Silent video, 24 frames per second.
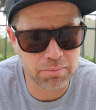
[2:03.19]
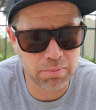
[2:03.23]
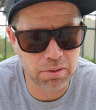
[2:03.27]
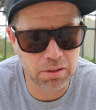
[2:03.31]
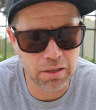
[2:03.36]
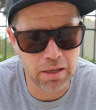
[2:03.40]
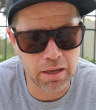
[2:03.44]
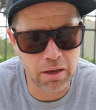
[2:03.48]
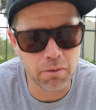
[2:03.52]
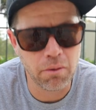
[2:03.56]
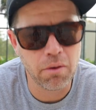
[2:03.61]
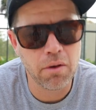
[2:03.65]

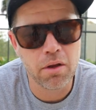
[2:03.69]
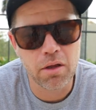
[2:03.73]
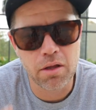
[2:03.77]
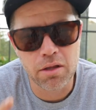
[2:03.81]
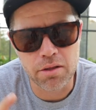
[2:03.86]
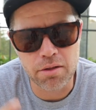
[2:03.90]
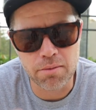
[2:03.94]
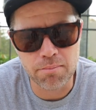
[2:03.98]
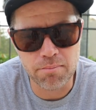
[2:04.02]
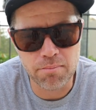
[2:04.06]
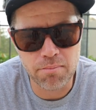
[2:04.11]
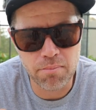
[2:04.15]
below.
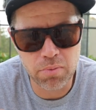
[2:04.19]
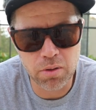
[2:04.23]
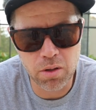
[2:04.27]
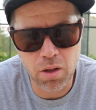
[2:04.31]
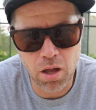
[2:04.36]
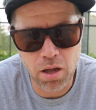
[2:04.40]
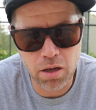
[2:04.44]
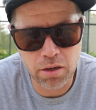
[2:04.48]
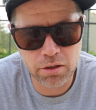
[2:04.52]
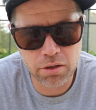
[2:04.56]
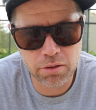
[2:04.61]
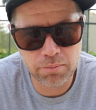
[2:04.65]
The
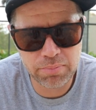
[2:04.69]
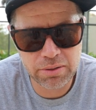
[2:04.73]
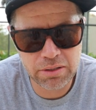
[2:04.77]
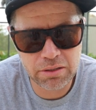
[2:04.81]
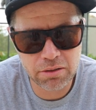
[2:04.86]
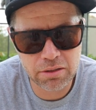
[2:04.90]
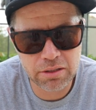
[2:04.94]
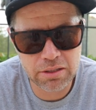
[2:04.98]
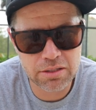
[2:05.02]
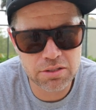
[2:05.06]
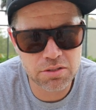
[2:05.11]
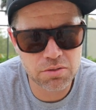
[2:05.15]
longer
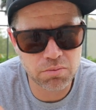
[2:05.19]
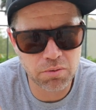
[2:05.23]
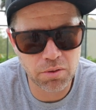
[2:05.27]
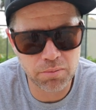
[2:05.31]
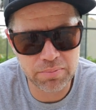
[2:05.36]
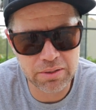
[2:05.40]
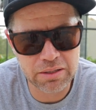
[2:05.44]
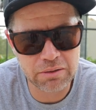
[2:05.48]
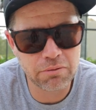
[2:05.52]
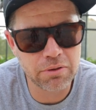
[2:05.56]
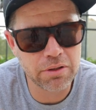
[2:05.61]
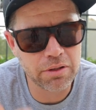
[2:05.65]
periods will
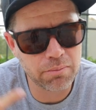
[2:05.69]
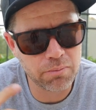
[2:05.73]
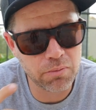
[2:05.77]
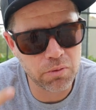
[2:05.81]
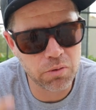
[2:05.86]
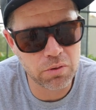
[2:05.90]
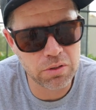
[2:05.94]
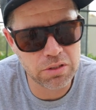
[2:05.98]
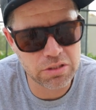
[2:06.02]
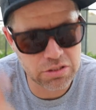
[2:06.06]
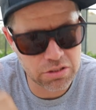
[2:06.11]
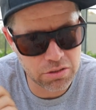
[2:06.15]
be when the
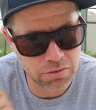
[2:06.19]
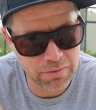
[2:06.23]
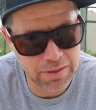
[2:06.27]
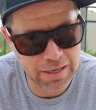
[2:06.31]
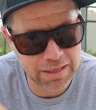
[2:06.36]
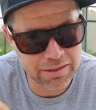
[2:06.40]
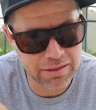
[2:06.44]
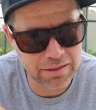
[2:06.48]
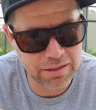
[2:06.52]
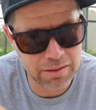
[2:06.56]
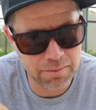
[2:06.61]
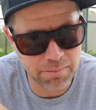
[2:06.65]
moon is
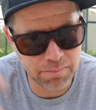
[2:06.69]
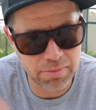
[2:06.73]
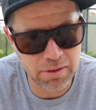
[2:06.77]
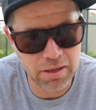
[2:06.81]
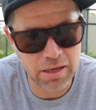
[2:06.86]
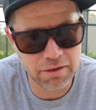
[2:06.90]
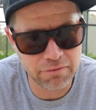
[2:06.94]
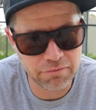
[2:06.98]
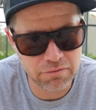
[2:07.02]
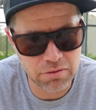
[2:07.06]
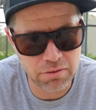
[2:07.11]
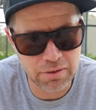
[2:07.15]
directly
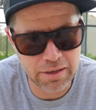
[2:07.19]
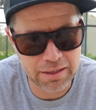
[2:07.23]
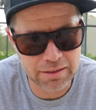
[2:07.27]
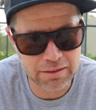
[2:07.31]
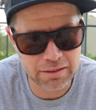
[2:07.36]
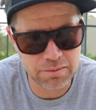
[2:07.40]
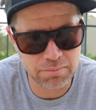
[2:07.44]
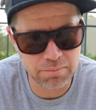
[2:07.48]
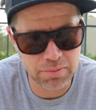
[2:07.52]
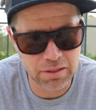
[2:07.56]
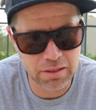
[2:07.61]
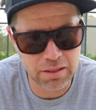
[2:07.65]
above,
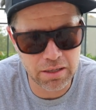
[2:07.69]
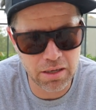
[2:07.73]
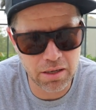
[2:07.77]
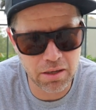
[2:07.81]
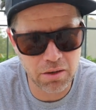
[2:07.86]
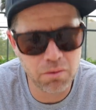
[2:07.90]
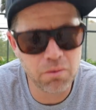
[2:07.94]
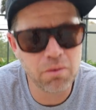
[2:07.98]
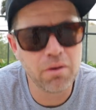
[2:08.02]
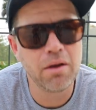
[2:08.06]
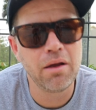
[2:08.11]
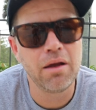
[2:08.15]
directly
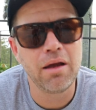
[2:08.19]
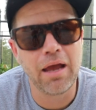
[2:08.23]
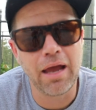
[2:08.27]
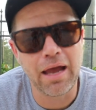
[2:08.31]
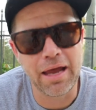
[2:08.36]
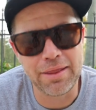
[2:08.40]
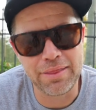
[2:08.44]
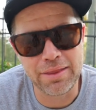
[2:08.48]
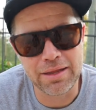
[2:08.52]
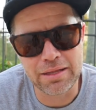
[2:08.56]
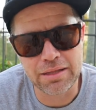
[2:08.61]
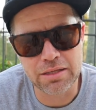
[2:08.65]
below,
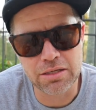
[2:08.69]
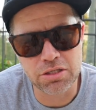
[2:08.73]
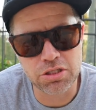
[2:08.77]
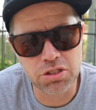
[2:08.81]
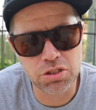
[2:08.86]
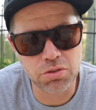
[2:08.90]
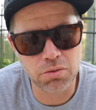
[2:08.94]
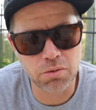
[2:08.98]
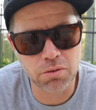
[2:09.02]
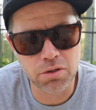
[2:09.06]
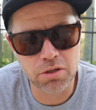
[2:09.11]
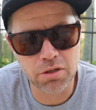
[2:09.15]
and then the
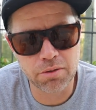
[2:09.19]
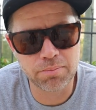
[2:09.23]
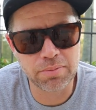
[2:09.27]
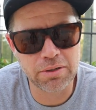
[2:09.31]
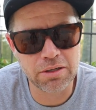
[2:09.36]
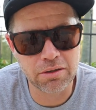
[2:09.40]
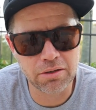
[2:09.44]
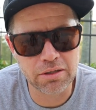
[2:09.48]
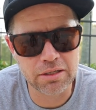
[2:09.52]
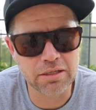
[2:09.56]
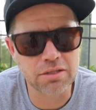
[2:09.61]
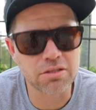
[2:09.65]
shorter
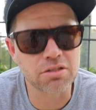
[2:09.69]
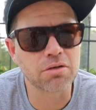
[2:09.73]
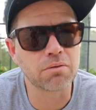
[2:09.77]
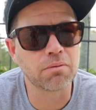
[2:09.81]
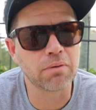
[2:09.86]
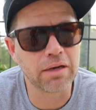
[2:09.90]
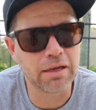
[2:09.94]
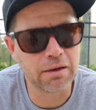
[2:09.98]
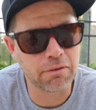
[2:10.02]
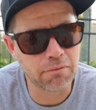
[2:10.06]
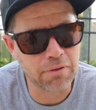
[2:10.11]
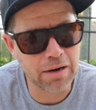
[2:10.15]
periods are
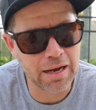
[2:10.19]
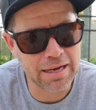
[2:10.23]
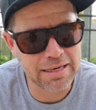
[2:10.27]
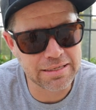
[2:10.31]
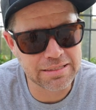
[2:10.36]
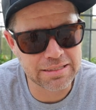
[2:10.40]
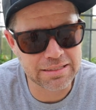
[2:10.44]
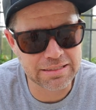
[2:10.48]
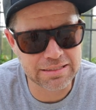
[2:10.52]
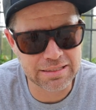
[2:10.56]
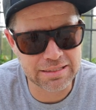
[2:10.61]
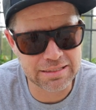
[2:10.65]
when it
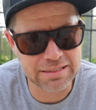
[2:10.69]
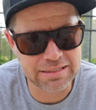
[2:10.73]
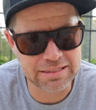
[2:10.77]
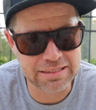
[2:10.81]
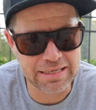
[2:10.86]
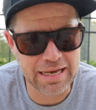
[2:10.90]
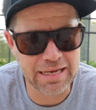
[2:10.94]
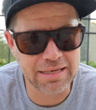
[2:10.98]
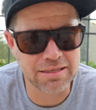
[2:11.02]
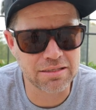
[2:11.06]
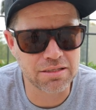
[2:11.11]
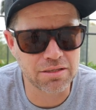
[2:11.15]
rises and
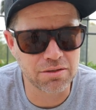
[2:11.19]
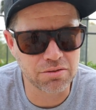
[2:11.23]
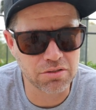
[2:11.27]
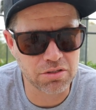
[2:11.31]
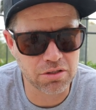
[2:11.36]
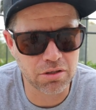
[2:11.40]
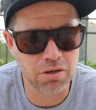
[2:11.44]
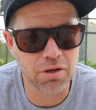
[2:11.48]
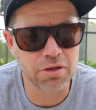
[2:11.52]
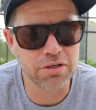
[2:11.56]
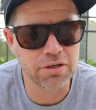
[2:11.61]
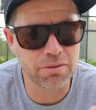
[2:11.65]
sets. Those
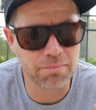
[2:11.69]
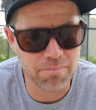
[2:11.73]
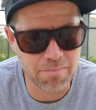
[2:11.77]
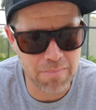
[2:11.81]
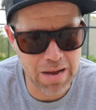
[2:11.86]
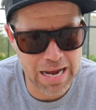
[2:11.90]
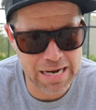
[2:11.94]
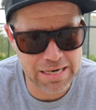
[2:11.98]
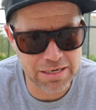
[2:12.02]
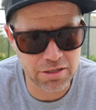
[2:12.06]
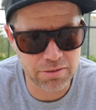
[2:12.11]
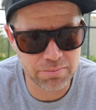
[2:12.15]
are called your
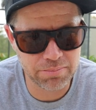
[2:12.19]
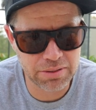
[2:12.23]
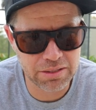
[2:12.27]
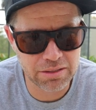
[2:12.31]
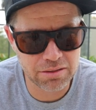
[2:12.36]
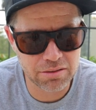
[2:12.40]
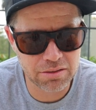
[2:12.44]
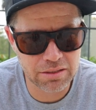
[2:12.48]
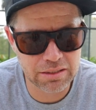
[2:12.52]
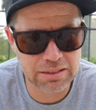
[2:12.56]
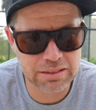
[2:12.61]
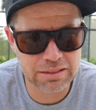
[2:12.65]
minor
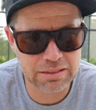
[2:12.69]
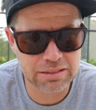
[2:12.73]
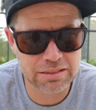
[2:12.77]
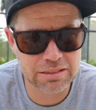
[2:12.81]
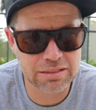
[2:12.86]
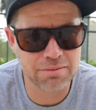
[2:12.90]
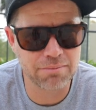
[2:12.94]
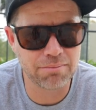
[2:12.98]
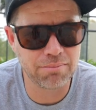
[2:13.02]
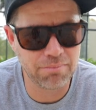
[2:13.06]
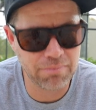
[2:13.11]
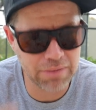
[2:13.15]

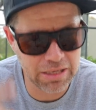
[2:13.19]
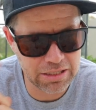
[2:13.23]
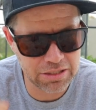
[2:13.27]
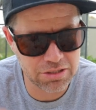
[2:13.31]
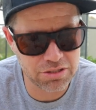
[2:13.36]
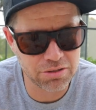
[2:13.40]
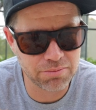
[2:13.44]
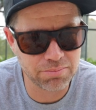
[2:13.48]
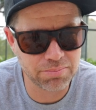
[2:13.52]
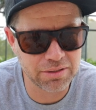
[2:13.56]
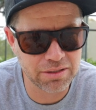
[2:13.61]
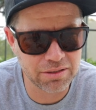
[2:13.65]
periods.
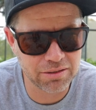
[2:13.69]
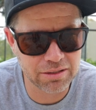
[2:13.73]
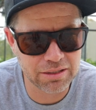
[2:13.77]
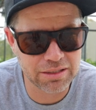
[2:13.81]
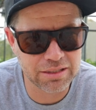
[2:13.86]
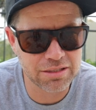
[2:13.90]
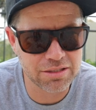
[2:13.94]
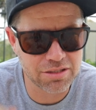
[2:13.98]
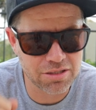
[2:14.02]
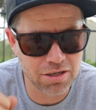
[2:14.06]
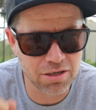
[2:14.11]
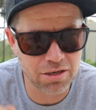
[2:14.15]
Major
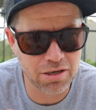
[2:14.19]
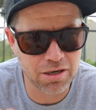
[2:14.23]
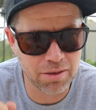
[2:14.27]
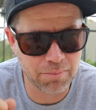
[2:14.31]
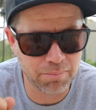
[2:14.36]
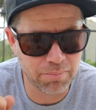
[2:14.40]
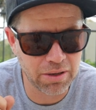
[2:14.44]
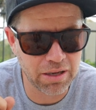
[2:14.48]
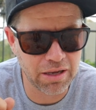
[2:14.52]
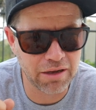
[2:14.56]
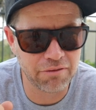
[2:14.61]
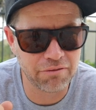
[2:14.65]
periods are
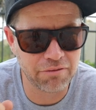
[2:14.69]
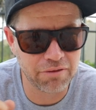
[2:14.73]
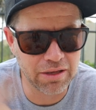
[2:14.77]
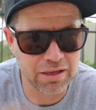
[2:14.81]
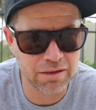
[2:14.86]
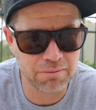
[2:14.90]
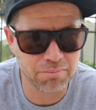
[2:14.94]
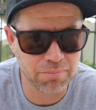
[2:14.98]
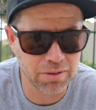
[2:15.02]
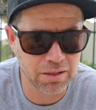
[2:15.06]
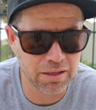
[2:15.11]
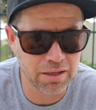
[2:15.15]
above
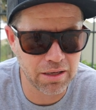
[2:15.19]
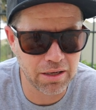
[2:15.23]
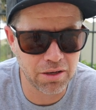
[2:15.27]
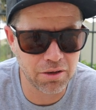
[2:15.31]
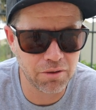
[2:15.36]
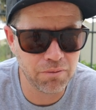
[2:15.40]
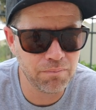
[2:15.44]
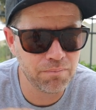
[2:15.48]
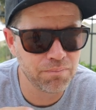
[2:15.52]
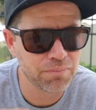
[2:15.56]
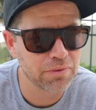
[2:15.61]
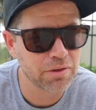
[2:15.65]
and
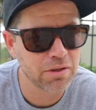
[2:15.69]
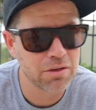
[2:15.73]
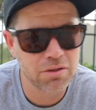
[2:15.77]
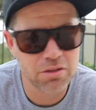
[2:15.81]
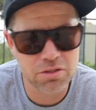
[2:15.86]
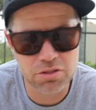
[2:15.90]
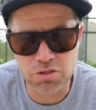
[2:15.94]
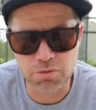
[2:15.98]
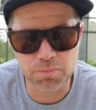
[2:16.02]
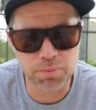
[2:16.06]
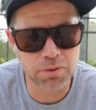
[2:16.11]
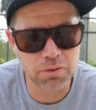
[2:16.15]
below.
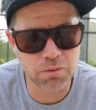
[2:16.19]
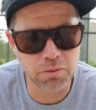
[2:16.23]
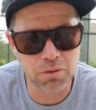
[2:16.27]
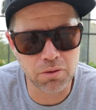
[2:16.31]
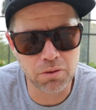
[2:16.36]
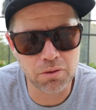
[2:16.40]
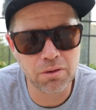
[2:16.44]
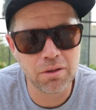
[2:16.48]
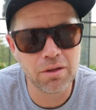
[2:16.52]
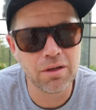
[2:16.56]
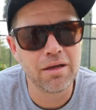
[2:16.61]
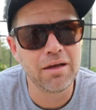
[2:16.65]
Super
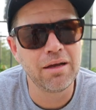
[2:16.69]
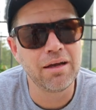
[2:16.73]
cool.